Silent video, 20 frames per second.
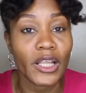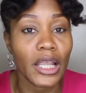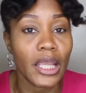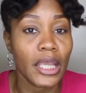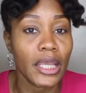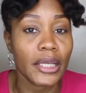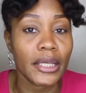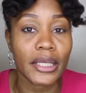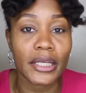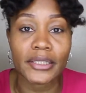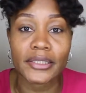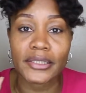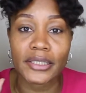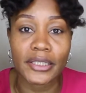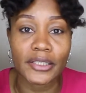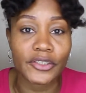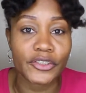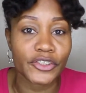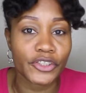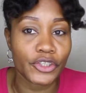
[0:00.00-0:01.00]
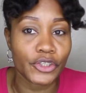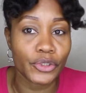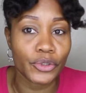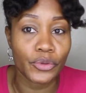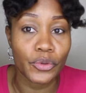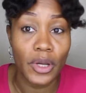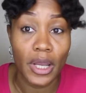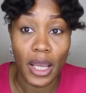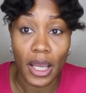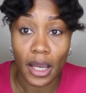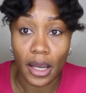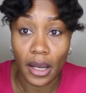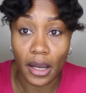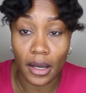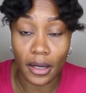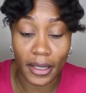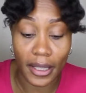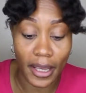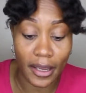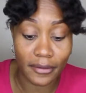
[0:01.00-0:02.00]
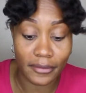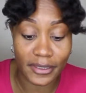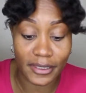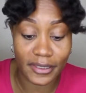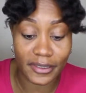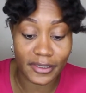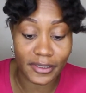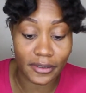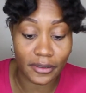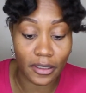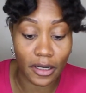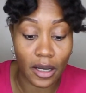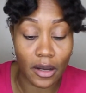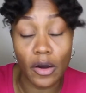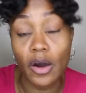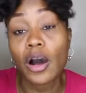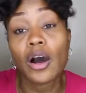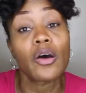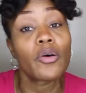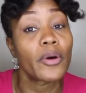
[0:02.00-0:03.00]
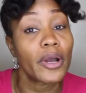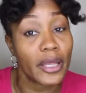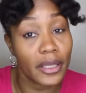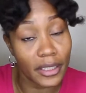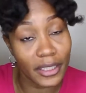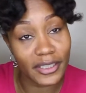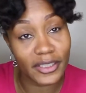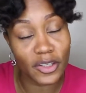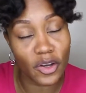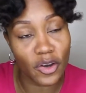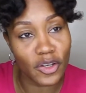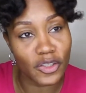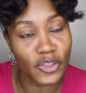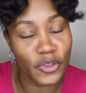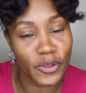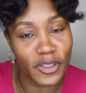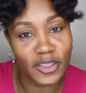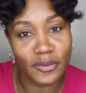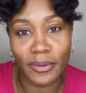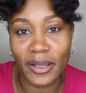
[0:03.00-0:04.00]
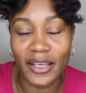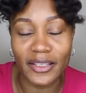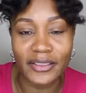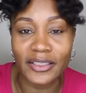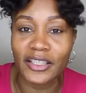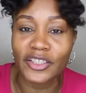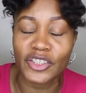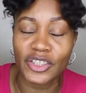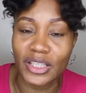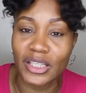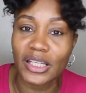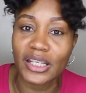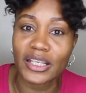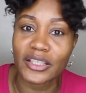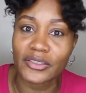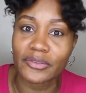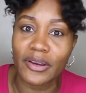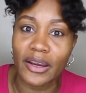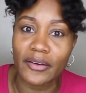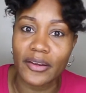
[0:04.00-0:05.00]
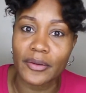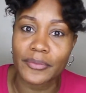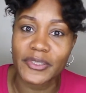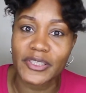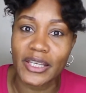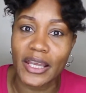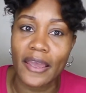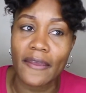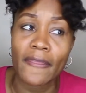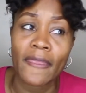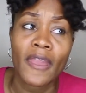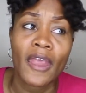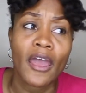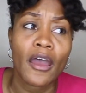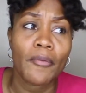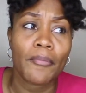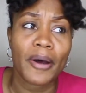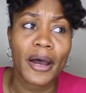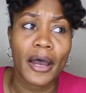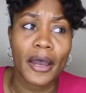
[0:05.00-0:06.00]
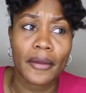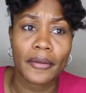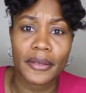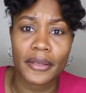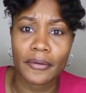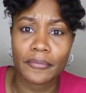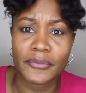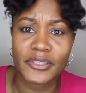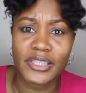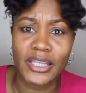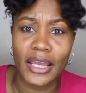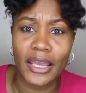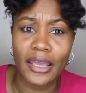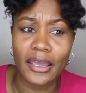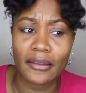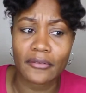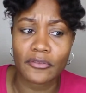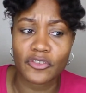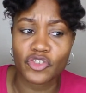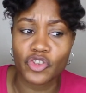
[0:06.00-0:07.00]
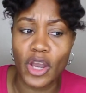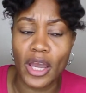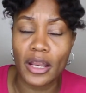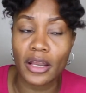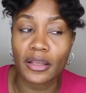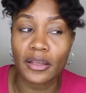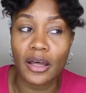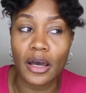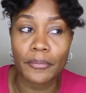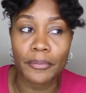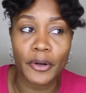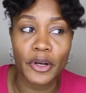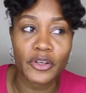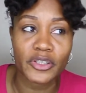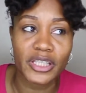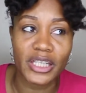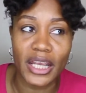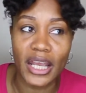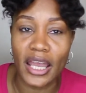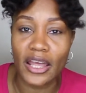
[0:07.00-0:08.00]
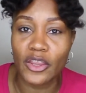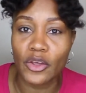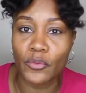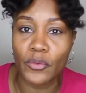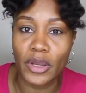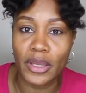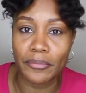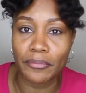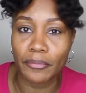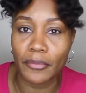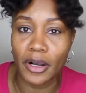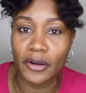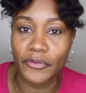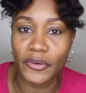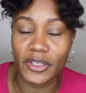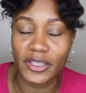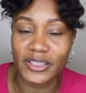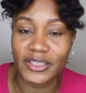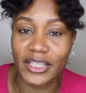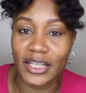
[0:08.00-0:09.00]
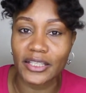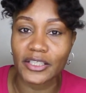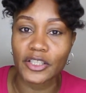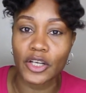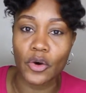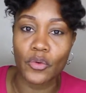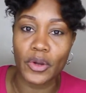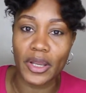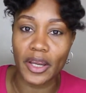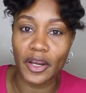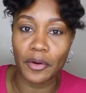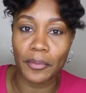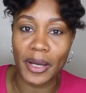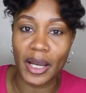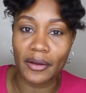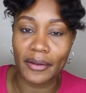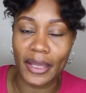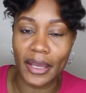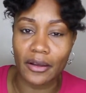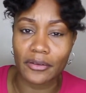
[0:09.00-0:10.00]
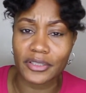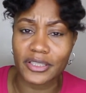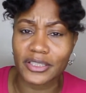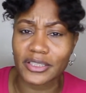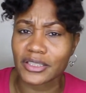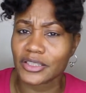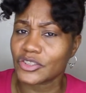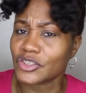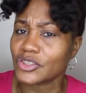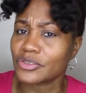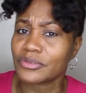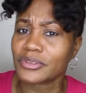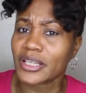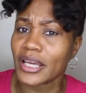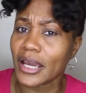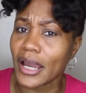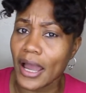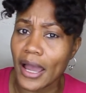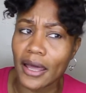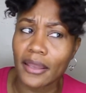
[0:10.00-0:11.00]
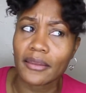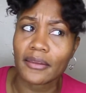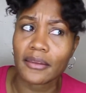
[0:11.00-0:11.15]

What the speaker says: it gets into Countess, and Lisa also explains that she is very upset by them trying to lump her together with motherfuckers that don't care about Countess. Because she was like, I